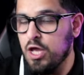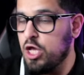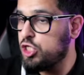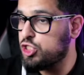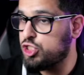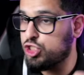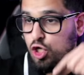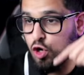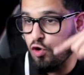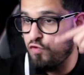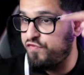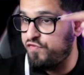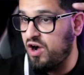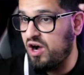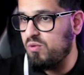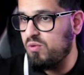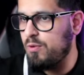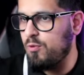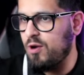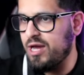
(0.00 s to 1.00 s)
So
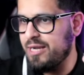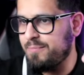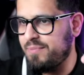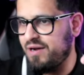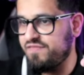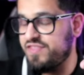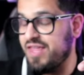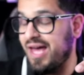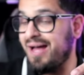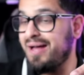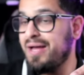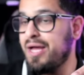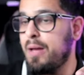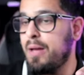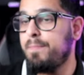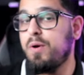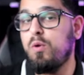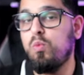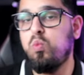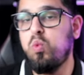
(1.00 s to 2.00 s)
far, we're well above that.
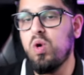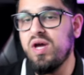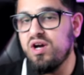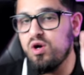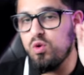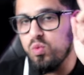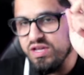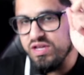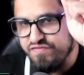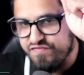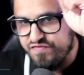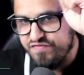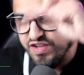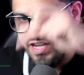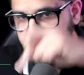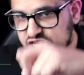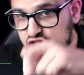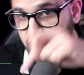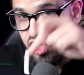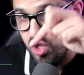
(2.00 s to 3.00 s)
But will we
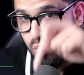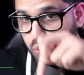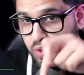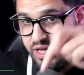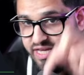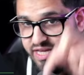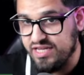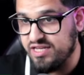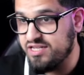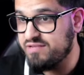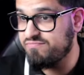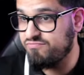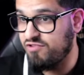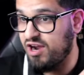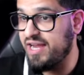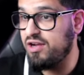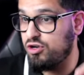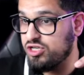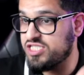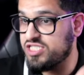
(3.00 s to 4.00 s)
finish the week,
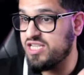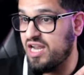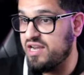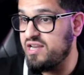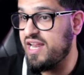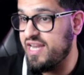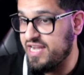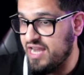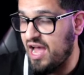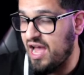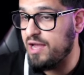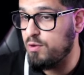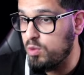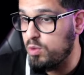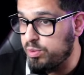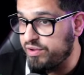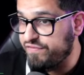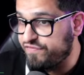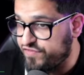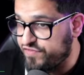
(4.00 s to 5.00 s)
right? On Sunday night,
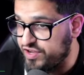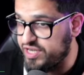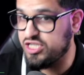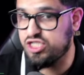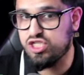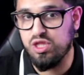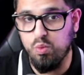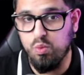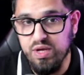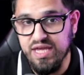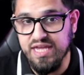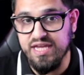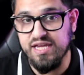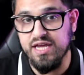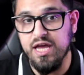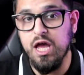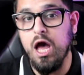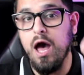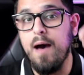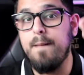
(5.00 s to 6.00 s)
will we finish the week
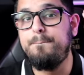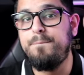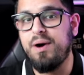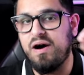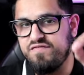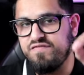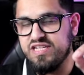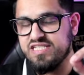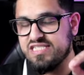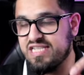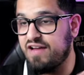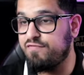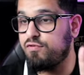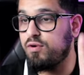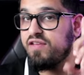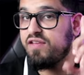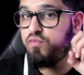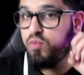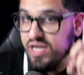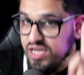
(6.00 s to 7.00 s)
above this level?
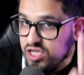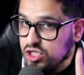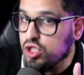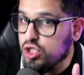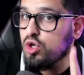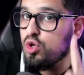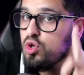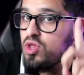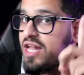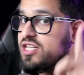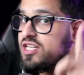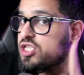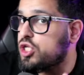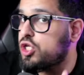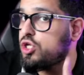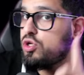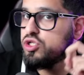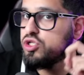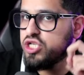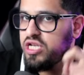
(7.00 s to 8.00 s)
If we do, that's
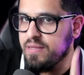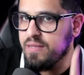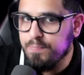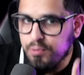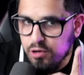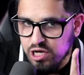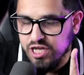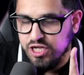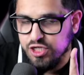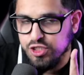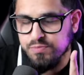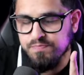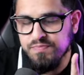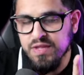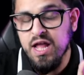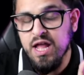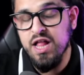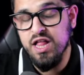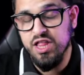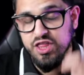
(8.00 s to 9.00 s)
hugely bullish.
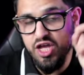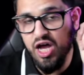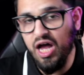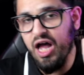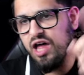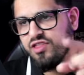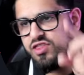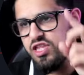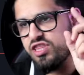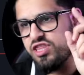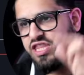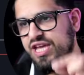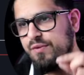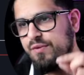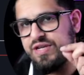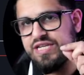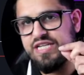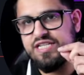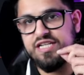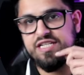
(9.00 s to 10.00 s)
The other
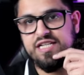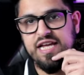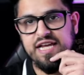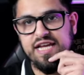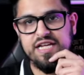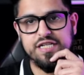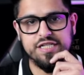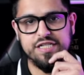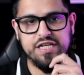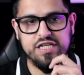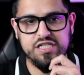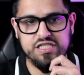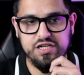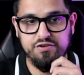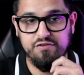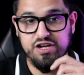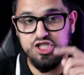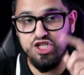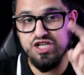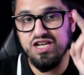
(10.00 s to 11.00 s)
thing we need to take into
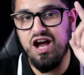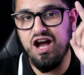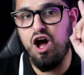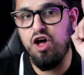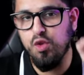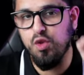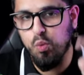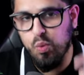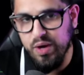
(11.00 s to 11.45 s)
consideration are the